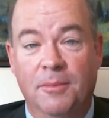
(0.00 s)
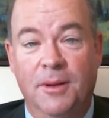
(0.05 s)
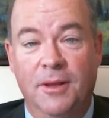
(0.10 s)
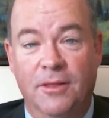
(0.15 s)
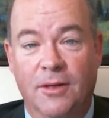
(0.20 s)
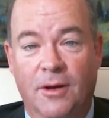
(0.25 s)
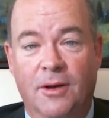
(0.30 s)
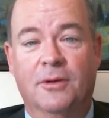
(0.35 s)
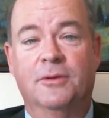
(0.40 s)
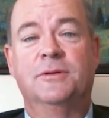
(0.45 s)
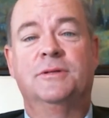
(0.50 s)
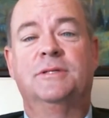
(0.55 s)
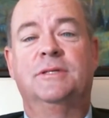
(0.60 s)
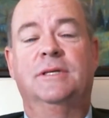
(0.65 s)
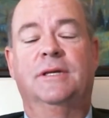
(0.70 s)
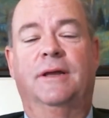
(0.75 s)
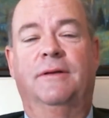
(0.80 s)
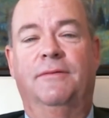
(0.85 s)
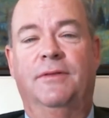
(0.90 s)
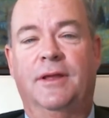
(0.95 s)
be the
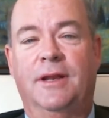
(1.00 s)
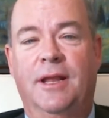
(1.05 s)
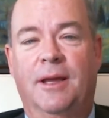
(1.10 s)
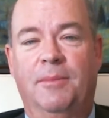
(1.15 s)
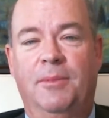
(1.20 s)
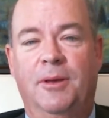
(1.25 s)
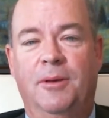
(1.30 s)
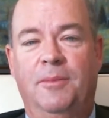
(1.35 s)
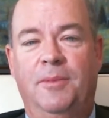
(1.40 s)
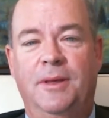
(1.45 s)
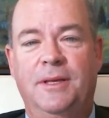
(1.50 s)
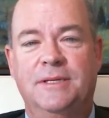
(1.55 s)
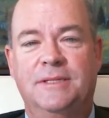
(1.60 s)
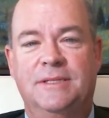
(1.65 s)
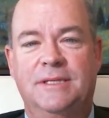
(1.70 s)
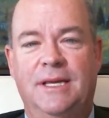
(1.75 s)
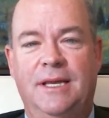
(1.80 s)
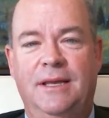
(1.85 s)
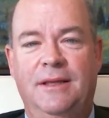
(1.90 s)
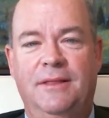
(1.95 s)
host of the
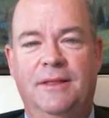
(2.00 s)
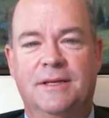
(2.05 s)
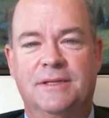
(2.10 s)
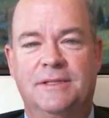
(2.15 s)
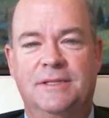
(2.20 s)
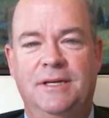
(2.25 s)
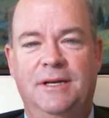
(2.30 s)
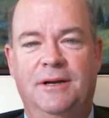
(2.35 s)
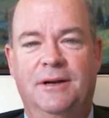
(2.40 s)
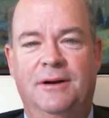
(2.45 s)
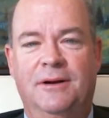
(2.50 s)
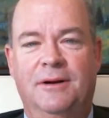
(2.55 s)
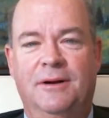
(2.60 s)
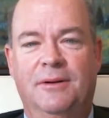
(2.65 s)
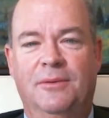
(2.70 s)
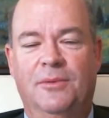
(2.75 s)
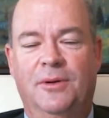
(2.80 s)
WPC this year.